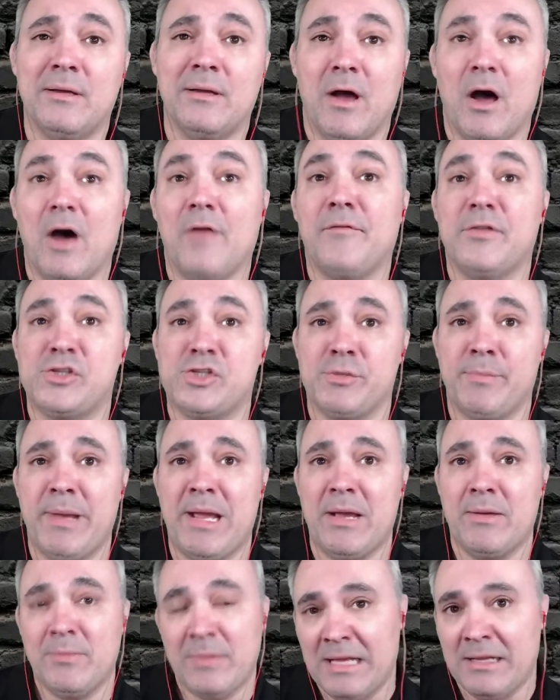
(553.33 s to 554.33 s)
of
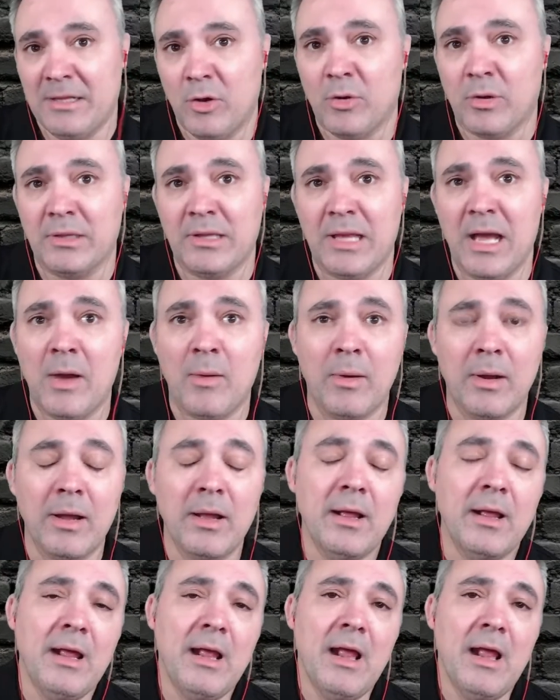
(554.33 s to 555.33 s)
Japan at Okinawa.
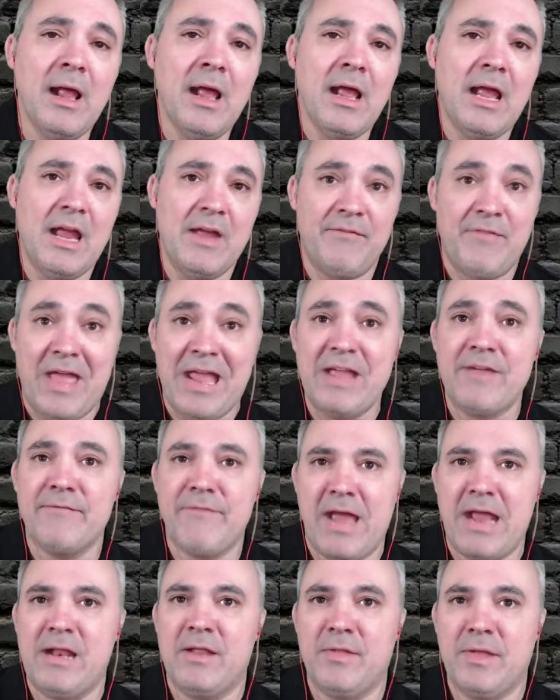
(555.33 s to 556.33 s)
If they
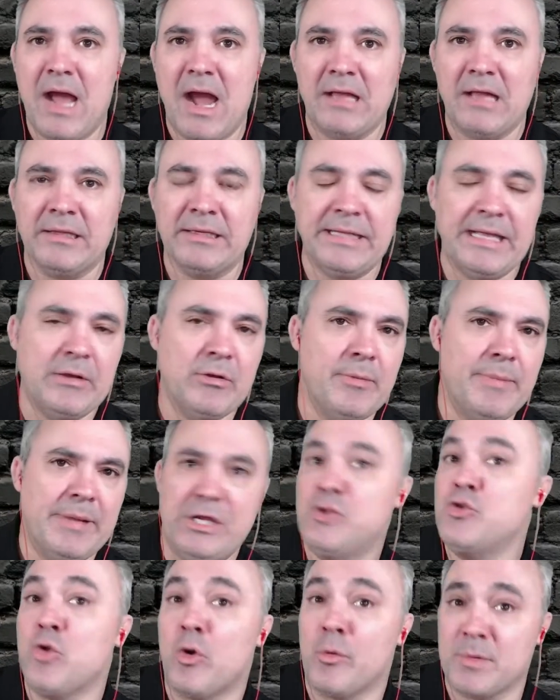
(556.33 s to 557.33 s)
invaded the island, it would have
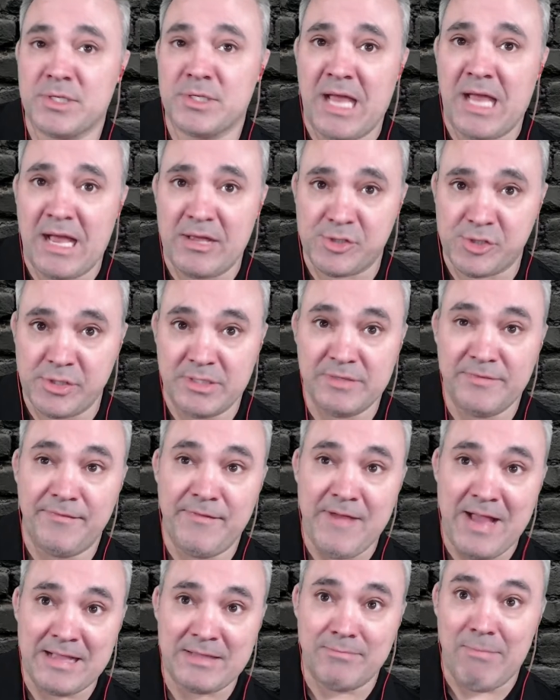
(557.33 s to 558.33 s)
been enormous casualties. In
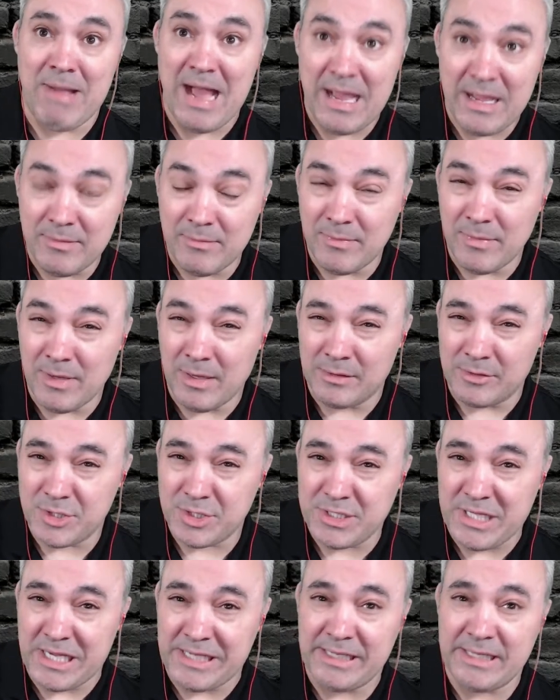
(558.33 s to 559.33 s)
fact, my
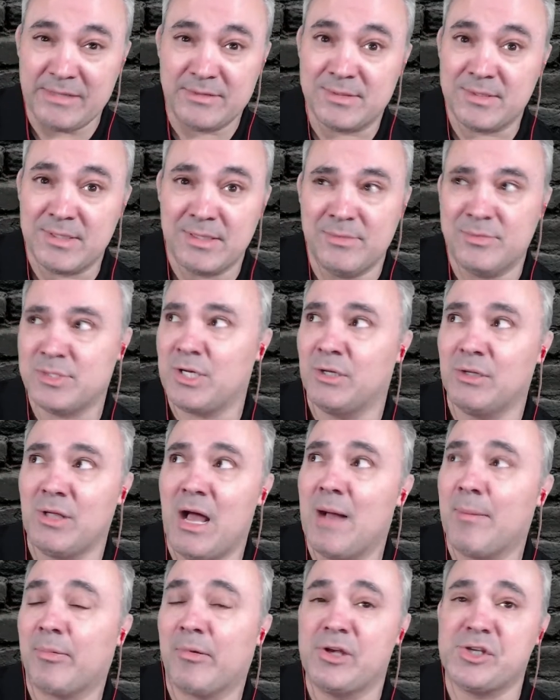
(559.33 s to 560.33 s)
understanding is it was called
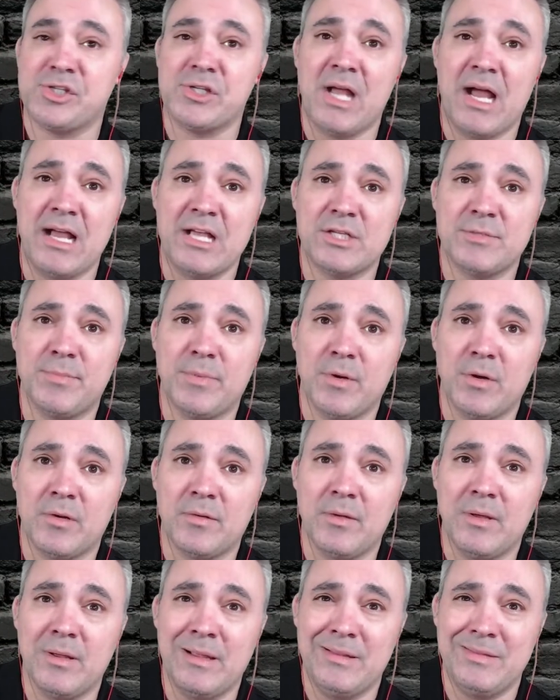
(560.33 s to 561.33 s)
Operation Iceberg.
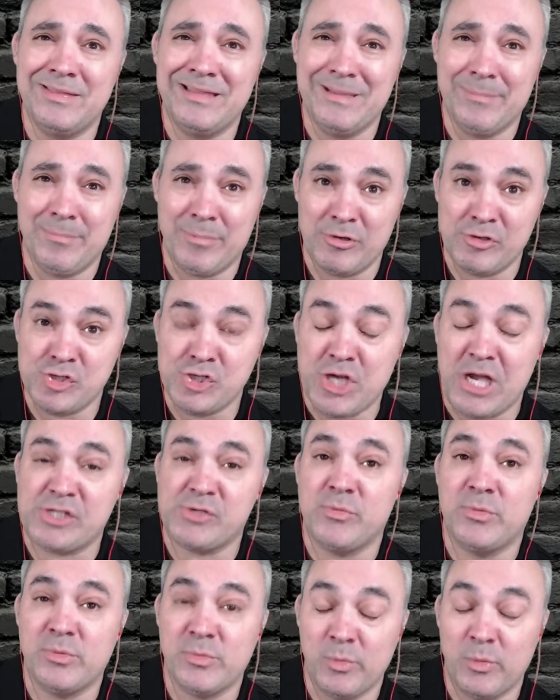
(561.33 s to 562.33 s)
The
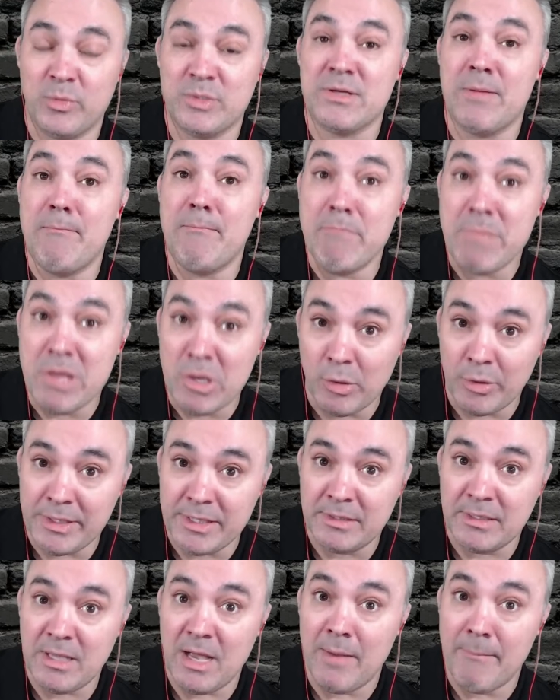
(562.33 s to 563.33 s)
projection was 1
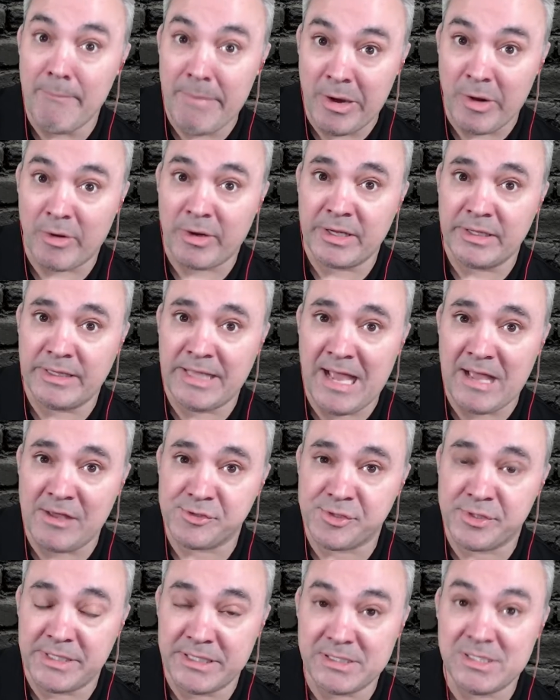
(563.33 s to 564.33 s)
million American
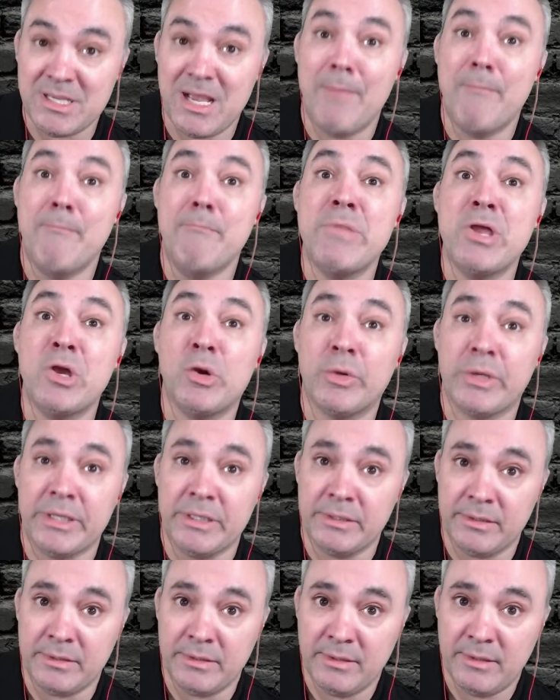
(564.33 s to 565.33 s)
casualties. 1
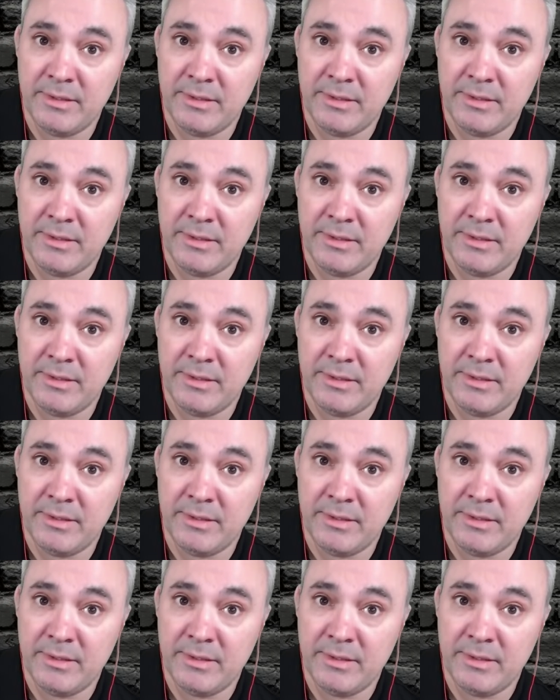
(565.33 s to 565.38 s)
million.